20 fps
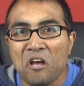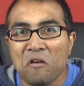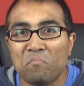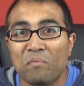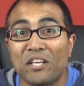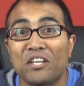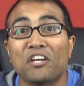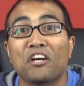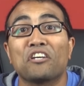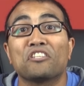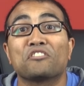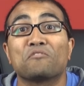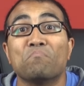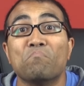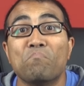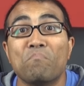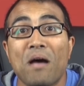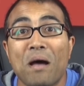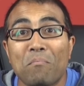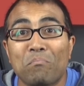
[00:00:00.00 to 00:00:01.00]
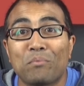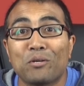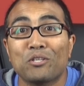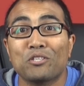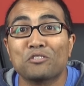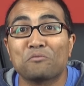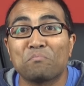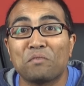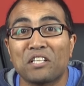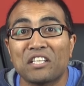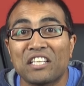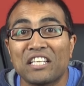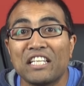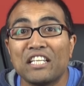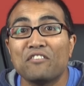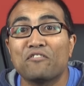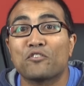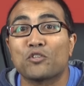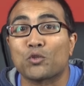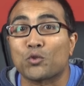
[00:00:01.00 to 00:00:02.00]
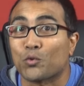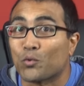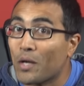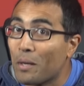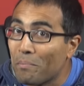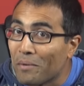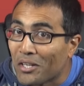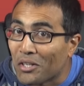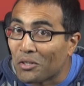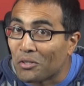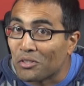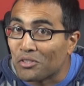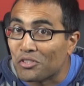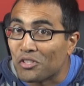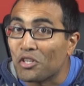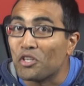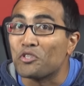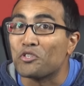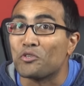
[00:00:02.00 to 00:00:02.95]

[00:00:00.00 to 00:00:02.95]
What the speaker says: because members believe criminals